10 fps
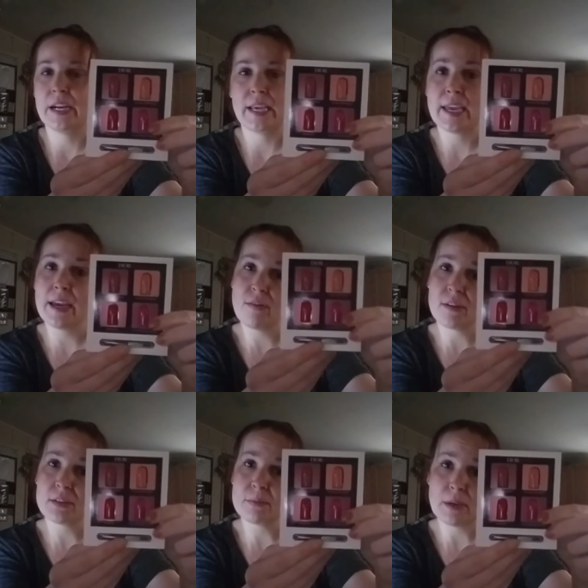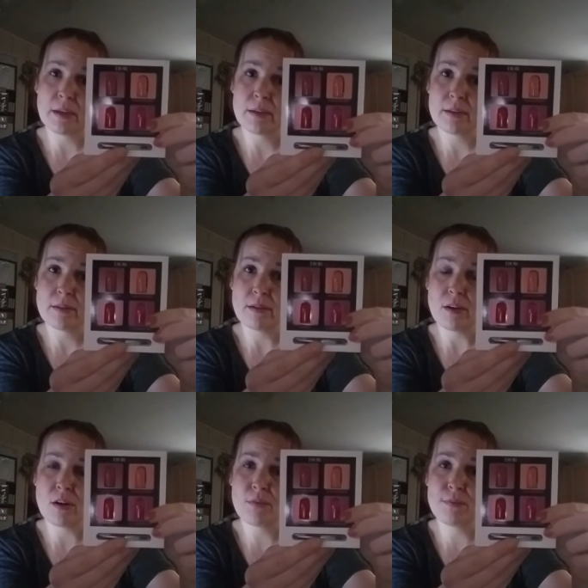And I can't go out to my
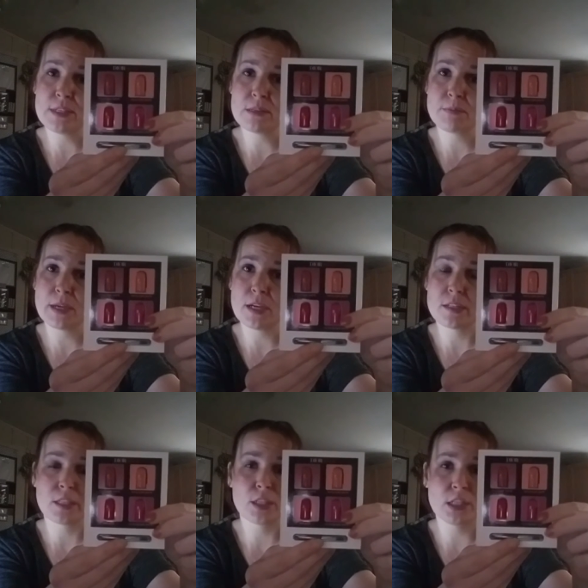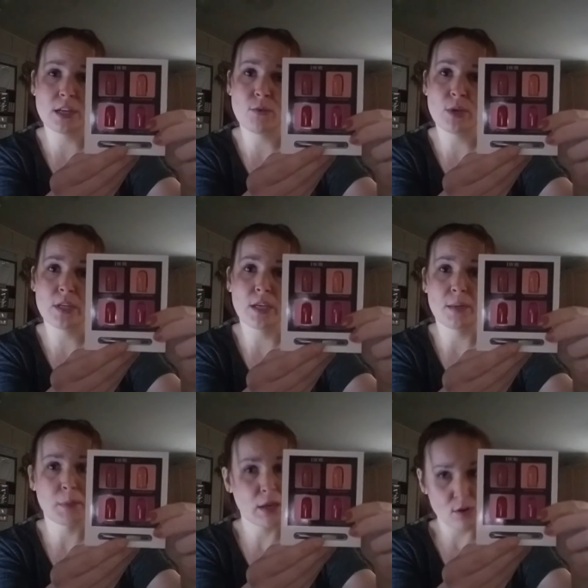office because it's snowing
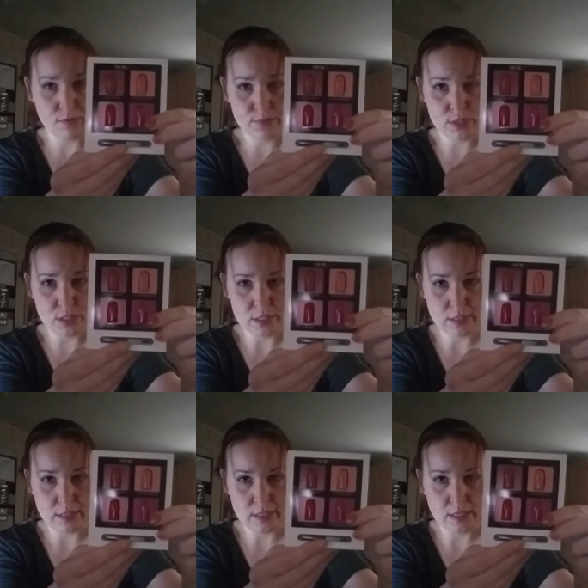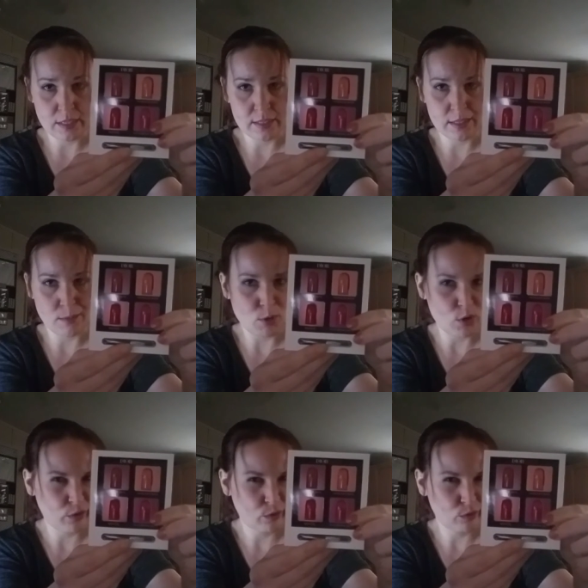and my office is in the
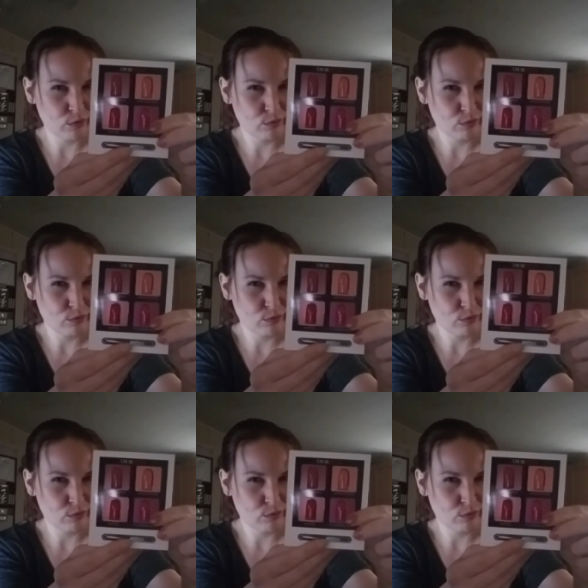barn.